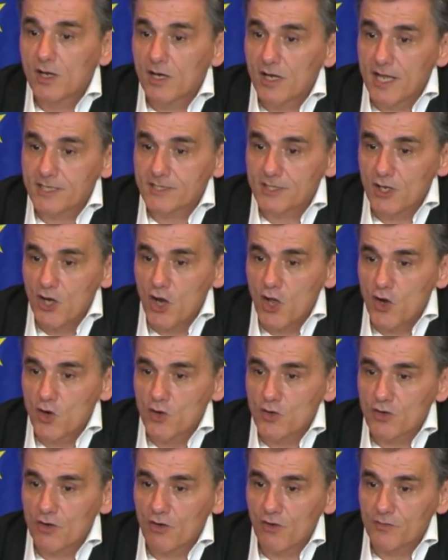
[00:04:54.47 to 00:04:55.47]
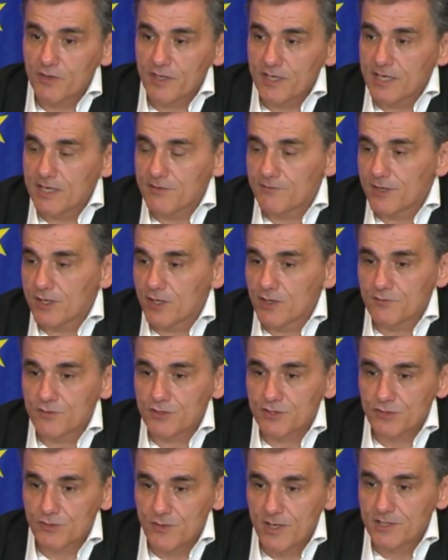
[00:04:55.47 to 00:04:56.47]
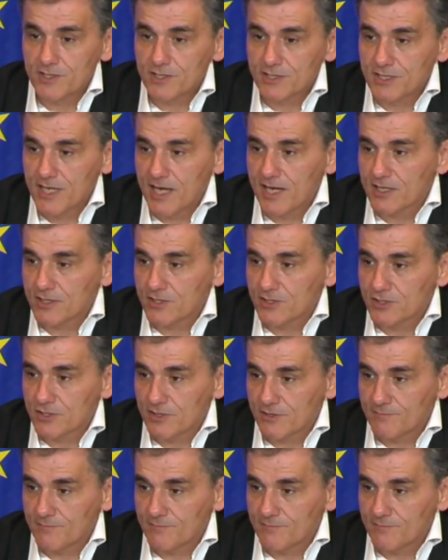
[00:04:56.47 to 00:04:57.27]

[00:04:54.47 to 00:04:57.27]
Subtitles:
let alone on the evening of the 22nd